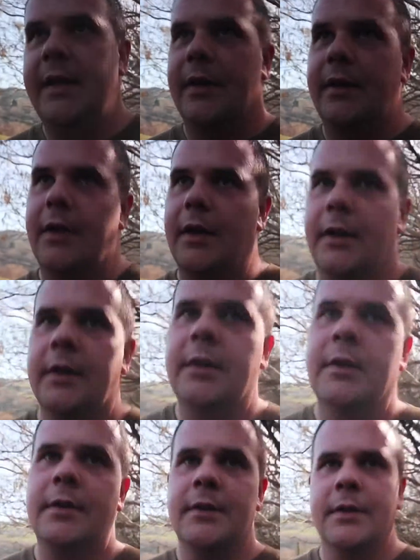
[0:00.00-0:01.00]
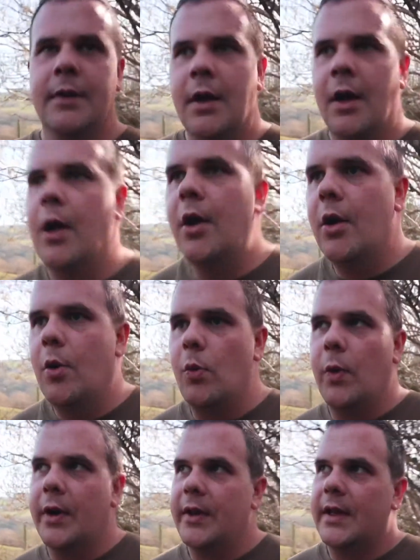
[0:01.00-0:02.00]
and
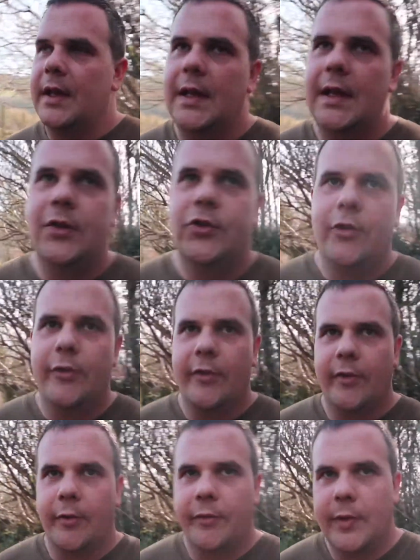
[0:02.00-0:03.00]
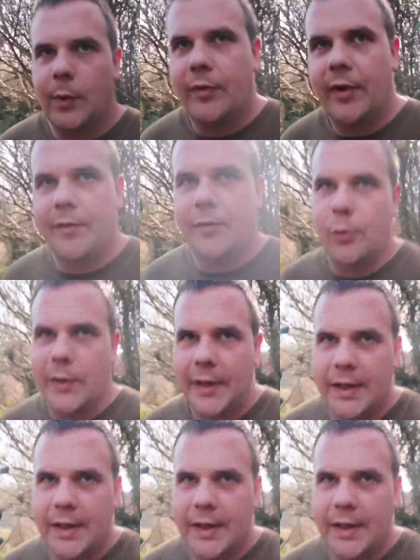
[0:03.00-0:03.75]
one of the issues is obviously with having all your